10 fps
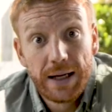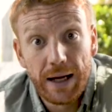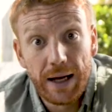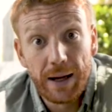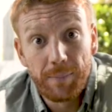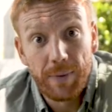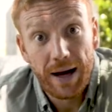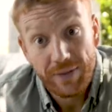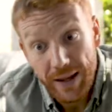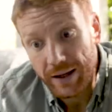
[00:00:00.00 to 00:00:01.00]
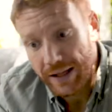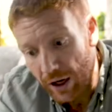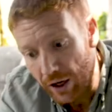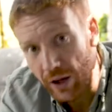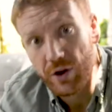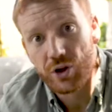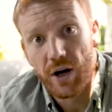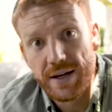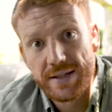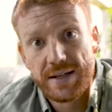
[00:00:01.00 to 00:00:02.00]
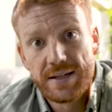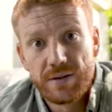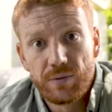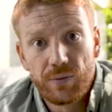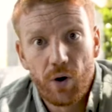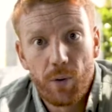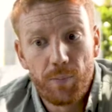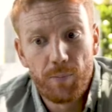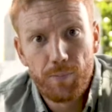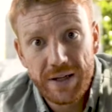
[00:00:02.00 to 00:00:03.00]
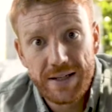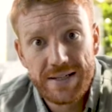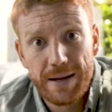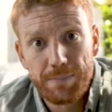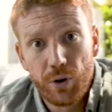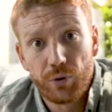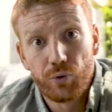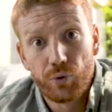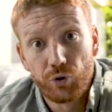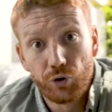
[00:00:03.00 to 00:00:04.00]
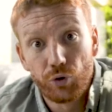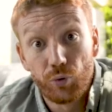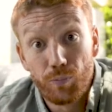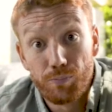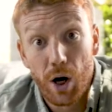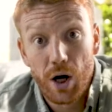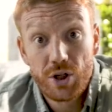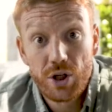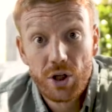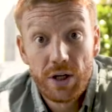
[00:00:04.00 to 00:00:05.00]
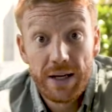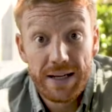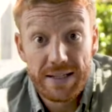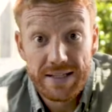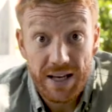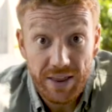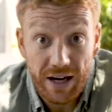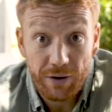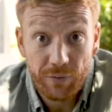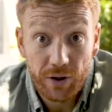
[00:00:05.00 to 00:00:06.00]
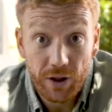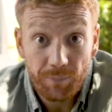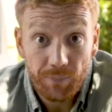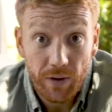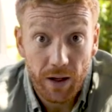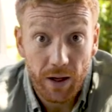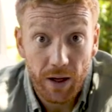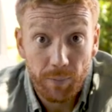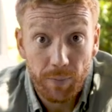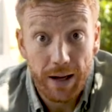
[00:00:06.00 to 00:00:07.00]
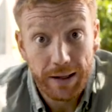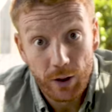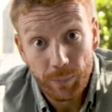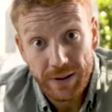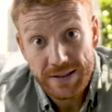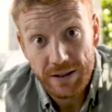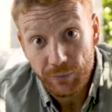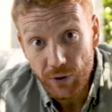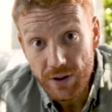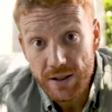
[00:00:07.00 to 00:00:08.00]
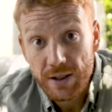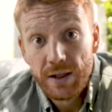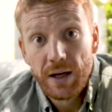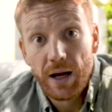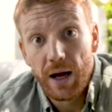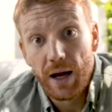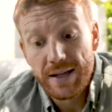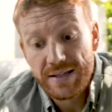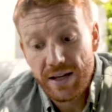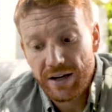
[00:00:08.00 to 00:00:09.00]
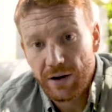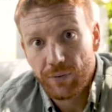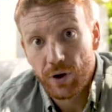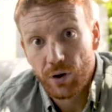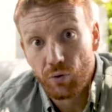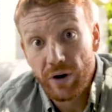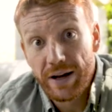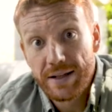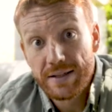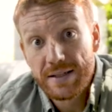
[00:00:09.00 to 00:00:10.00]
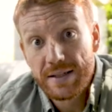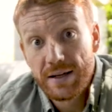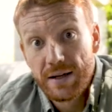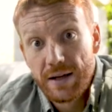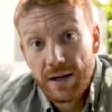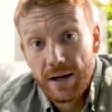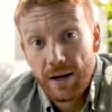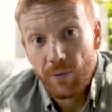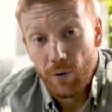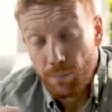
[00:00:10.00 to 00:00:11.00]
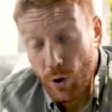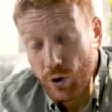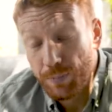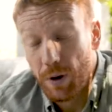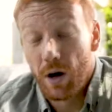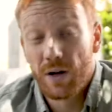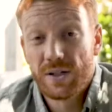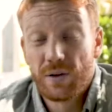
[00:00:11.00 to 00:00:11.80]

Um, and then again, another dry season from mid December through to March. In southern Africa, um, a little bit different. Uh, in southern Africa, the rains, for the most part,